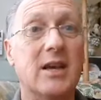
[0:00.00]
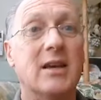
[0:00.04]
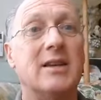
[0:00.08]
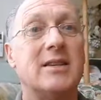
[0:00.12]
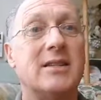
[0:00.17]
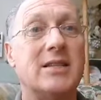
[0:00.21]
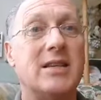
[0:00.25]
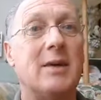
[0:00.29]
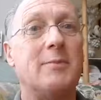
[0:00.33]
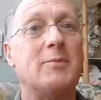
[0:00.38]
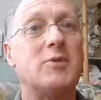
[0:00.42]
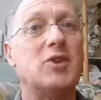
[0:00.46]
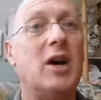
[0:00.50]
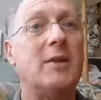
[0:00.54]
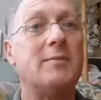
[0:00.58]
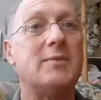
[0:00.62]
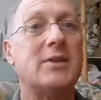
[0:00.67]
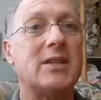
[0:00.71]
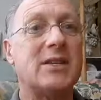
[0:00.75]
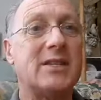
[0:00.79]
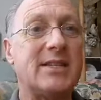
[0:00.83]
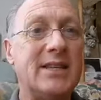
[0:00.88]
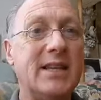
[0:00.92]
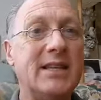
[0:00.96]

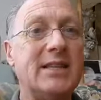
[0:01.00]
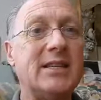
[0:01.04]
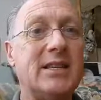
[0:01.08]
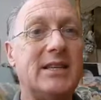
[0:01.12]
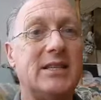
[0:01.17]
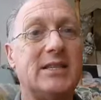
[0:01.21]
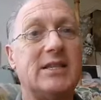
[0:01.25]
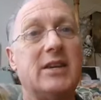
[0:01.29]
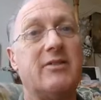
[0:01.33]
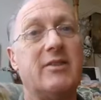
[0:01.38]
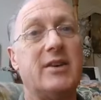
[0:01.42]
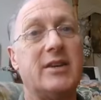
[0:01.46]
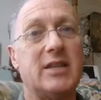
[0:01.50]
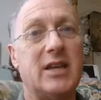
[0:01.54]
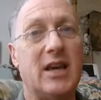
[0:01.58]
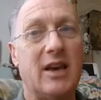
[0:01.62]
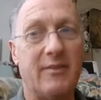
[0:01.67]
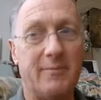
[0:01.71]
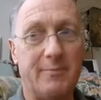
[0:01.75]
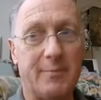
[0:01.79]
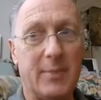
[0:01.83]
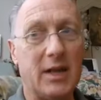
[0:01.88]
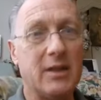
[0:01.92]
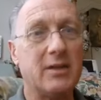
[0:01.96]
sometimes it's necessary to
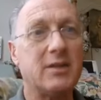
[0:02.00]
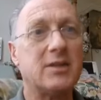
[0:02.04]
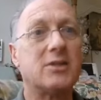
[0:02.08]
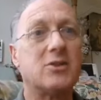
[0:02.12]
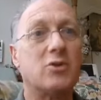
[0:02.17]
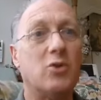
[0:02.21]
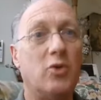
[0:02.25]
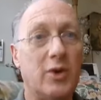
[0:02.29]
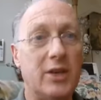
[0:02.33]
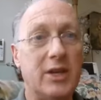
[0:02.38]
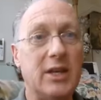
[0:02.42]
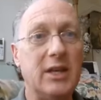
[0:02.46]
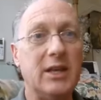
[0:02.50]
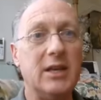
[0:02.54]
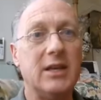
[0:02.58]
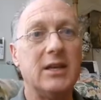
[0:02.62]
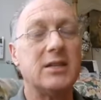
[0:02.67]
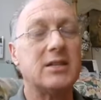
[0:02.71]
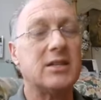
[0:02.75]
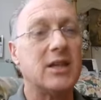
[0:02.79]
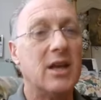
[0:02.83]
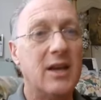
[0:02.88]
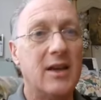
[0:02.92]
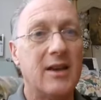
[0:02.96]
have months or
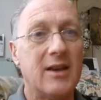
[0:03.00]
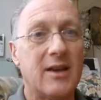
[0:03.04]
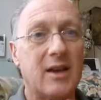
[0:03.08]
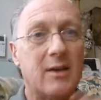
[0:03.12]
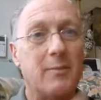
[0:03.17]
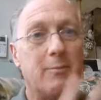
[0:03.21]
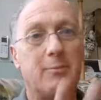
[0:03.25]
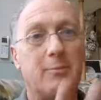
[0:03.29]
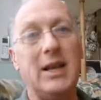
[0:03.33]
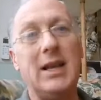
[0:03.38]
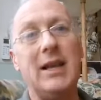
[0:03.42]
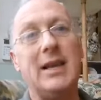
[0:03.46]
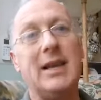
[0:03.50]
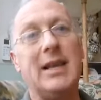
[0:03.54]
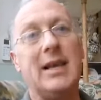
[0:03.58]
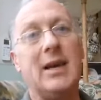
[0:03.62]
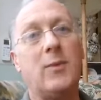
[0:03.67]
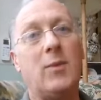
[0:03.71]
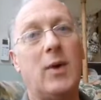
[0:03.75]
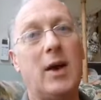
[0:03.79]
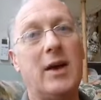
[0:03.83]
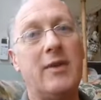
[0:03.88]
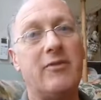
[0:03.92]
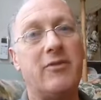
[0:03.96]
years completely
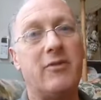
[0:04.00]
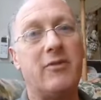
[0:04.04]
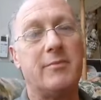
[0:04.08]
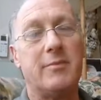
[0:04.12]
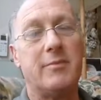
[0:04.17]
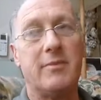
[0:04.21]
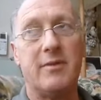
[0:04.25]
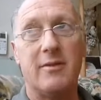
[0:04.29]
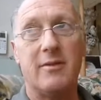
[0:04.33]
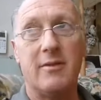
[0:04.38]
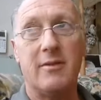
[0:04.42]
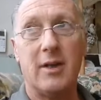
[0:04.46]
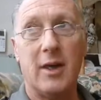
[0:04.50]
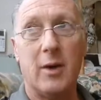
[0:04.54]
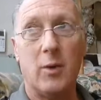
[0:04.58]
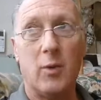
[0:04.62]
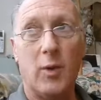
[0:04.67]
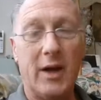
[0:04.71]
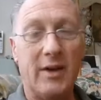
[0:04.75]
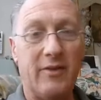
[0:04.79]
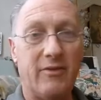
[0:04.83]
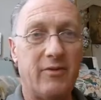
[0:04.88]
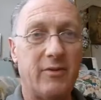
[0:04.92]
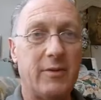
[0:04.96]
away from
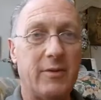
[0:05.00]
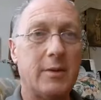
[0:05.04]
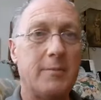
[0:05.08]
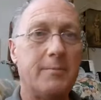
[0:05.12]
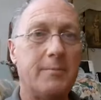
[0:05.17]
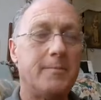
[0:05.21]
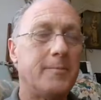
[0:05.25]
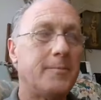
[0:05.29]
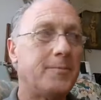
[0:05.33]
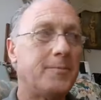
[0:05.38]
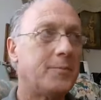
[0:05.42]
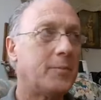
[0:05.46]
them.